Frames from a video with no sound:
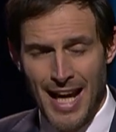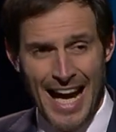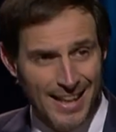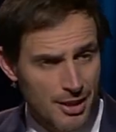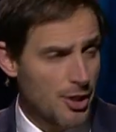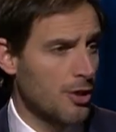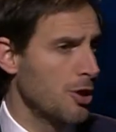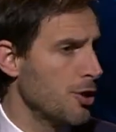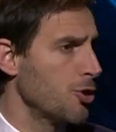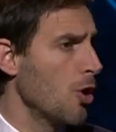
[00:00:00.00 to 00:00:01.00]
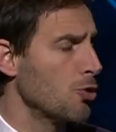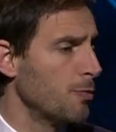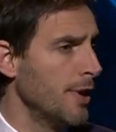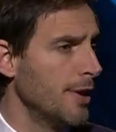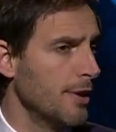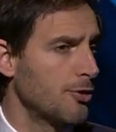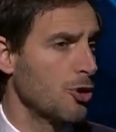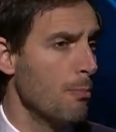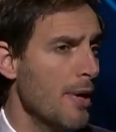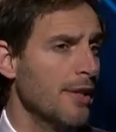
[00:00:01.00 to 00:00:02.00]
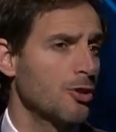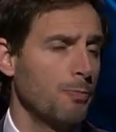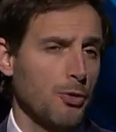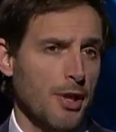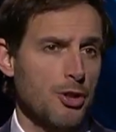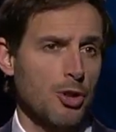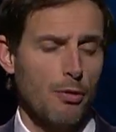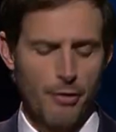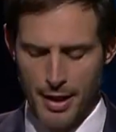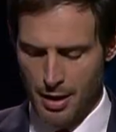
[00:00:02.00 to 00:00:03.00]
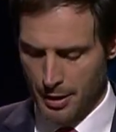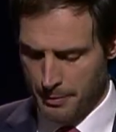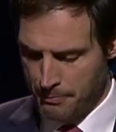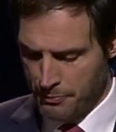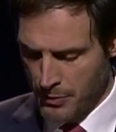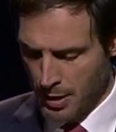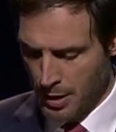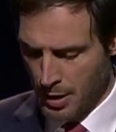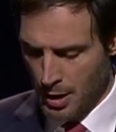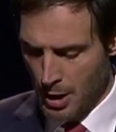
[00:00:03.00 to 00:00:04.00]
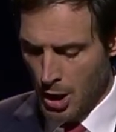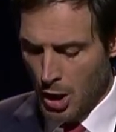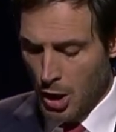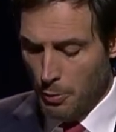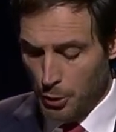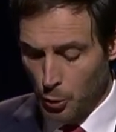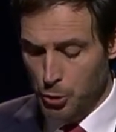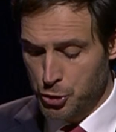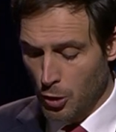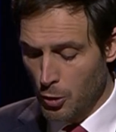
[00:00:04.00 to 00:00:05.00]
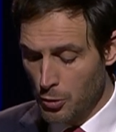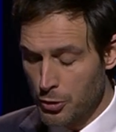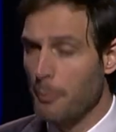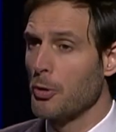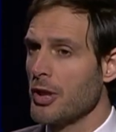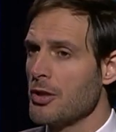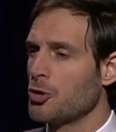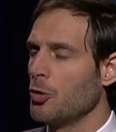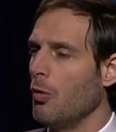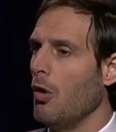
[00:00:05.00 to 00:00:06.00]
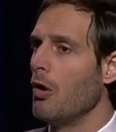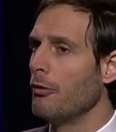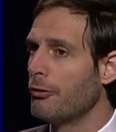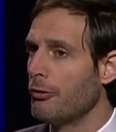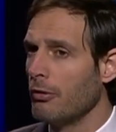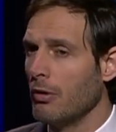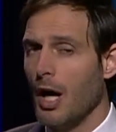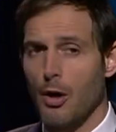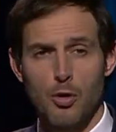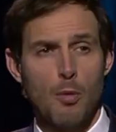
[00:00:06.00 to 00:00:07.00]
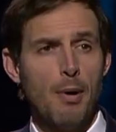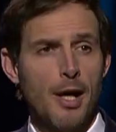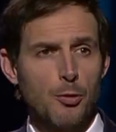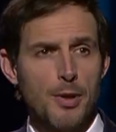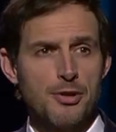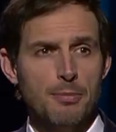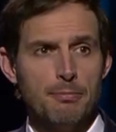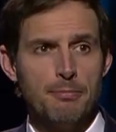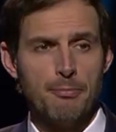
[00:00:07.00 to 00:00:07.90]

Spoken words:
And this actually shows me the tremendous potential of AI, but also the potential of our combined wisdom.